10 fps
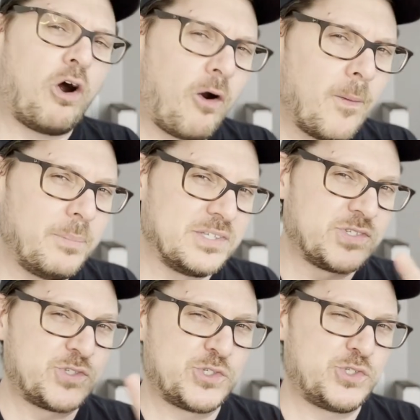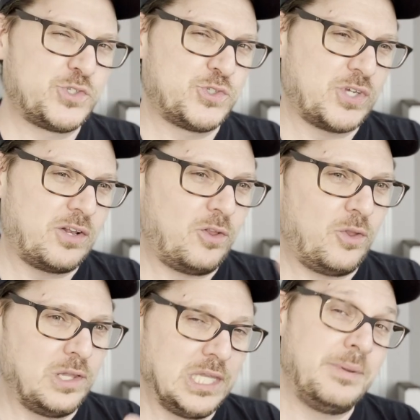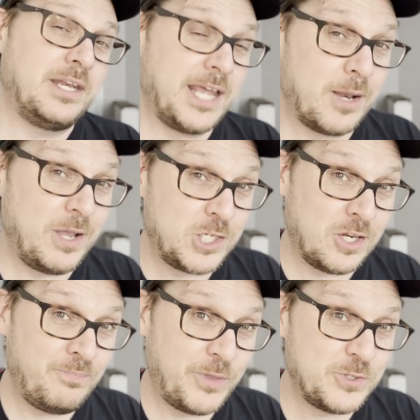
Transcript: art, but subtle limited animation,